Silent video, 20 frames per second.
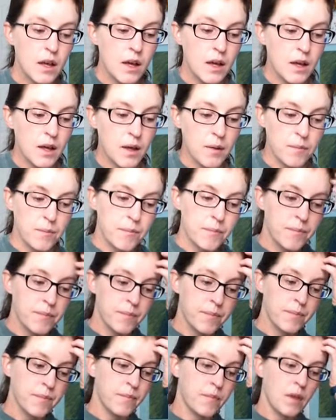I
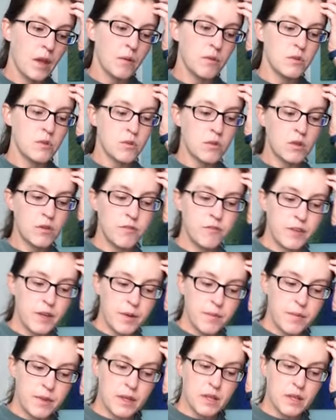was going to film